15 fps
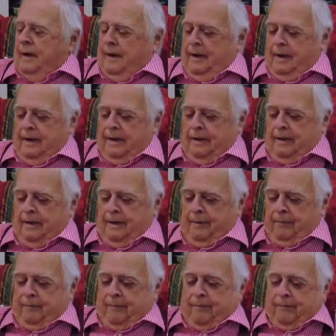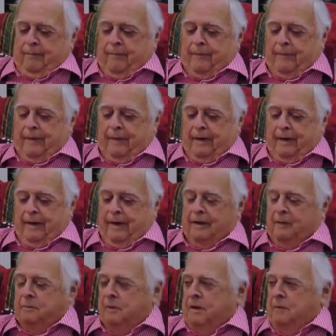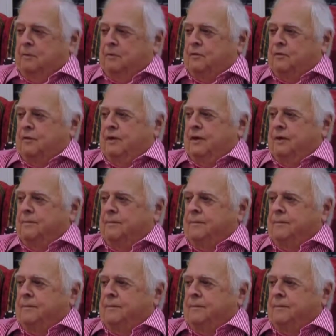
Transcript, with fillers: and uh, got the papers in